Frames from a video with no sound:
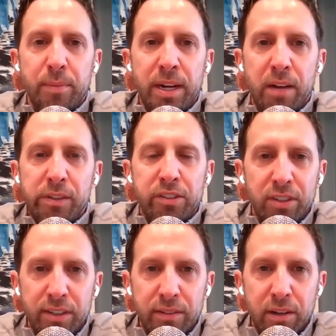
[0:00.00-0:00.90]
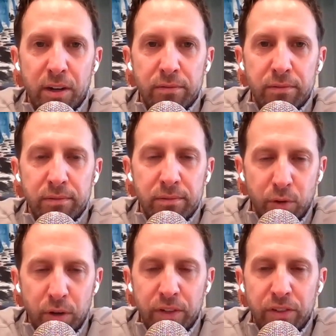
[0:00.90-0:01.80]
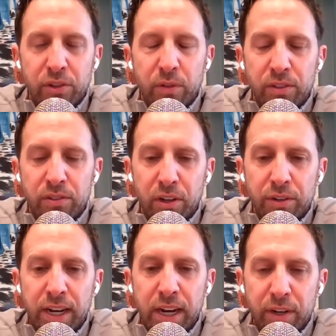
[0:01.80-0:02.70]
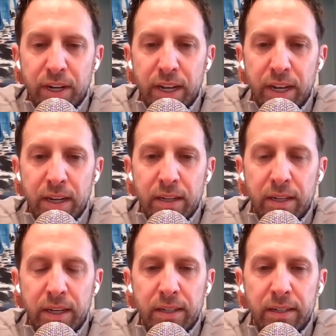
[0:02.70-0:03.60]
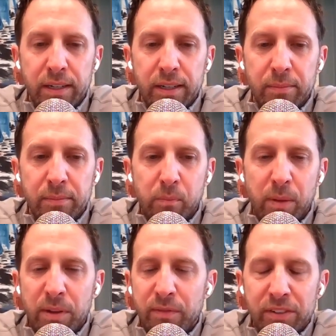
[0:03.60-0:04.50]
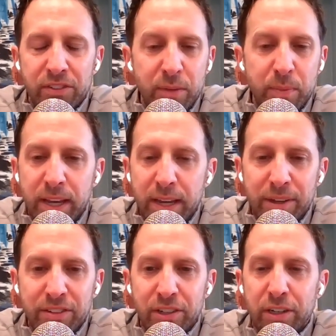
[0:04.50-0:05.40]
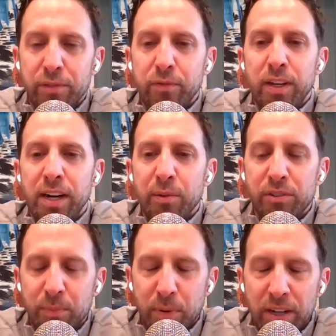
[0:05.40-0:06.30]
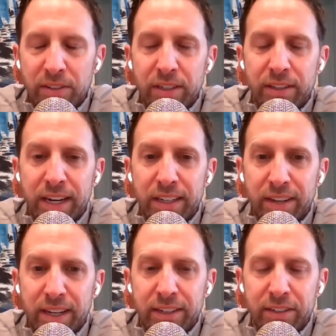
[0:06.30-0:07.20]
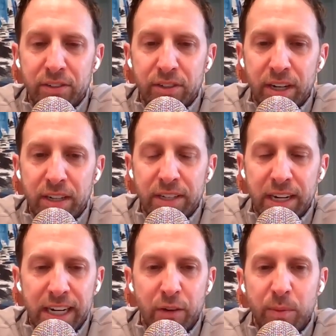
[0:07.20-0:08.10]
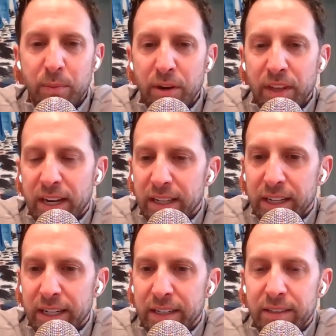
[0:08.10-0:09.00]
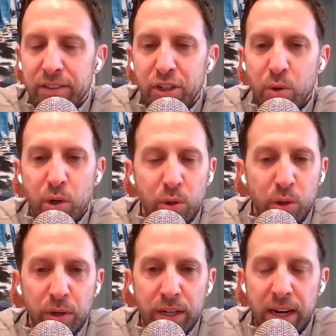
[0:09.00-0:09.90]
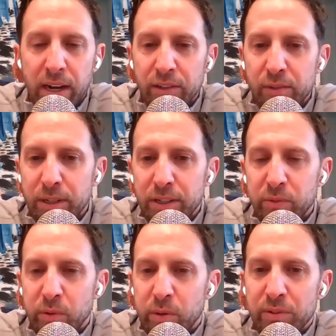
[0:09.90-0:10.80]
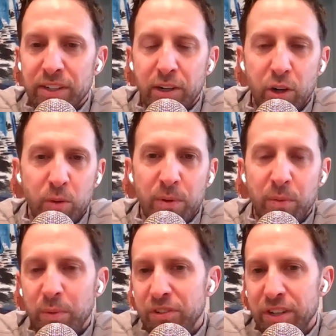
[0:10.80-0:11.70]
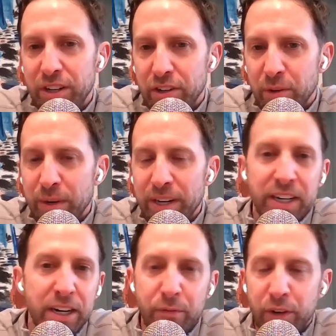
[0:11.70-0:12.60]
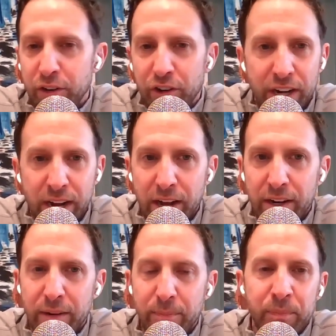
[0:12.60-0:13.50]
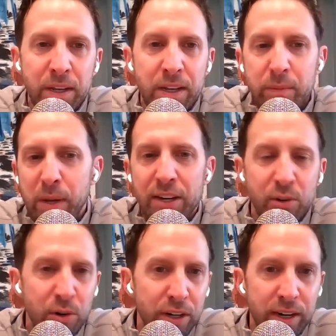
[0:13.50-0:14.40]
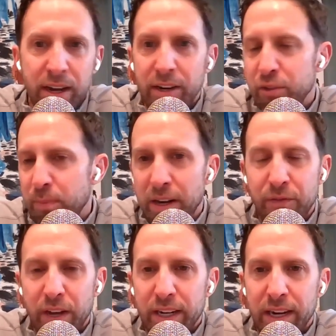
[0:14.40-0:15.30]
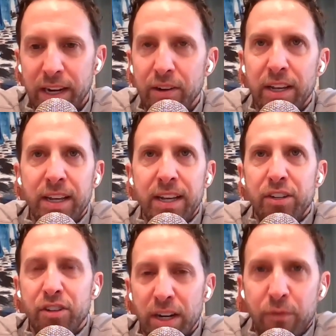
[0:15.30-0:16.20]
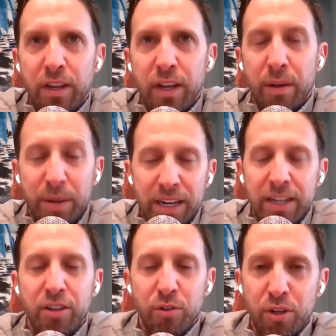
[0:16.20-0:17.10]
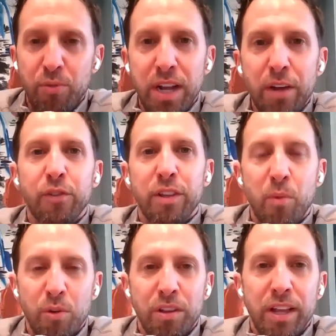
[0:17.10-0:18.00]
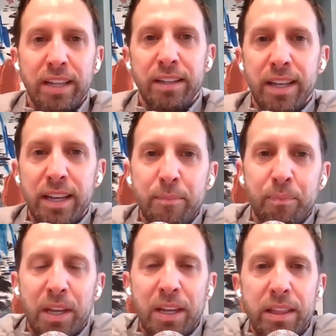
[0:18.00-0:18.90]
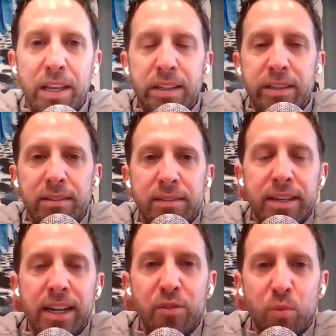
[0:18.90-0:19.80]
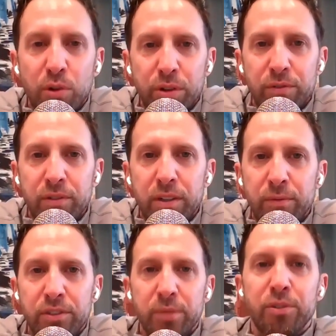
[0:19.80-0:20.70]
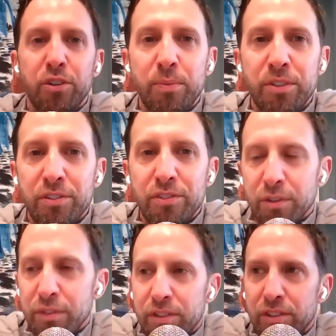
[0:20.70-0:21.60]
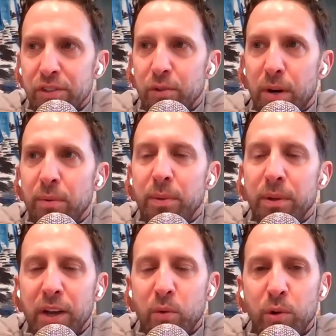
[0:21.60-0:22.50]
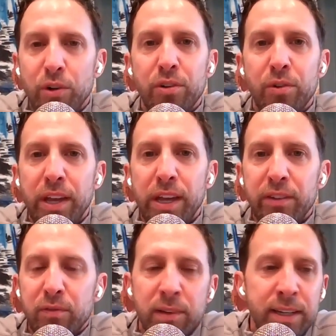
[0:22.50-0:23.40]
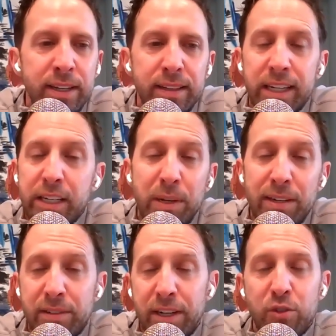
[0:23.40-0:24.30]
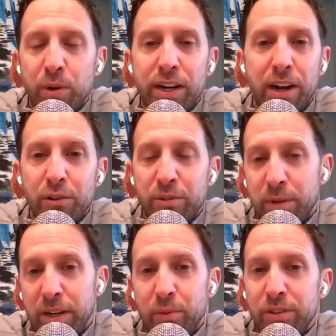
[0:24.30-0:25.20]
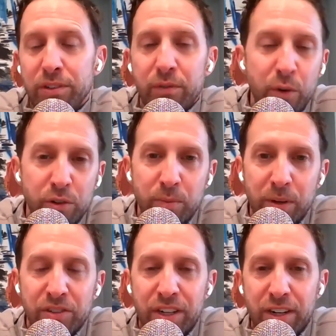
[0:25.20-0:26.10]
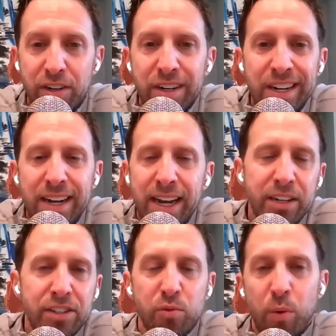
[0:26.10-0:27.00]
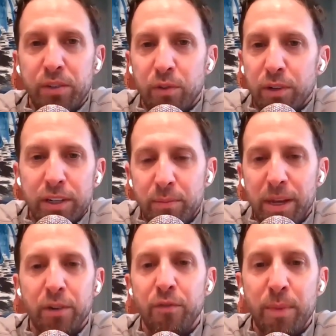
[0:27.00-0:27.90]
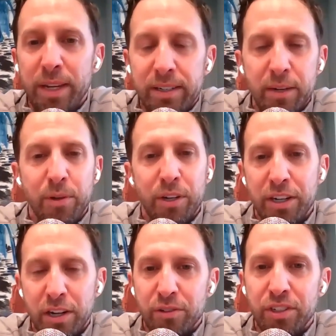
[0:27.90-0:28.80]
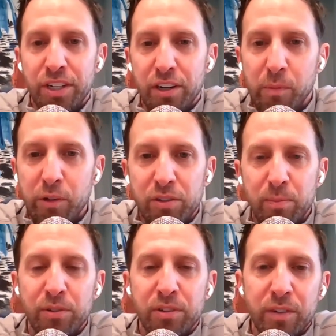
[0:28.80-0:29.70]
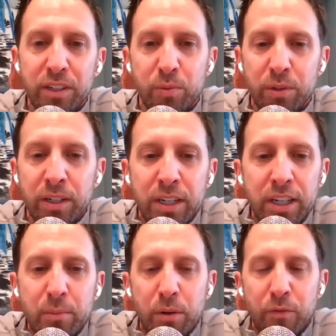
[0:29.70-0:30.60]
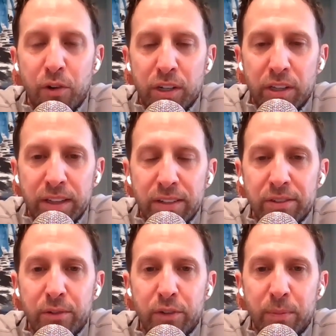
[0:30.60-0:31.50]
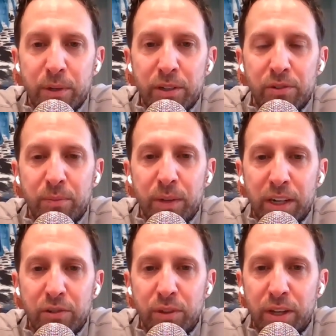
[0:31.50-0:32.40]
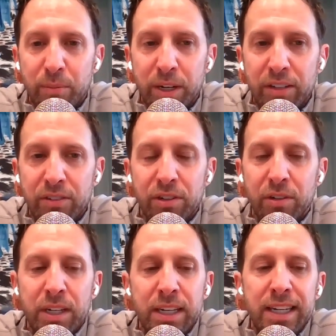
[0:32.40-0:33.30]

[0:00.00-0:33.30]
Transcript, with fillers: I mean, obviously, all three of us do this all day, every day. And um, I'm even a CPA myself. And I was surprised I did that exact exercise. And I can't remember. I think I had like two Hulu accounts because one was at home and one was here. And we ended up figuring it out and a Pandora account, a Spotify account, trying to figure, I mean, you, you definitely more than likely in, in today's world is, of subscription services, you'll probably find one or two things that could be 10 $20 a month which is a few hundred bucks a year and it's just wasteful it doesn't matter if you make $10 million a year most most of us would prefer to clean that stuff up and do something else with that money so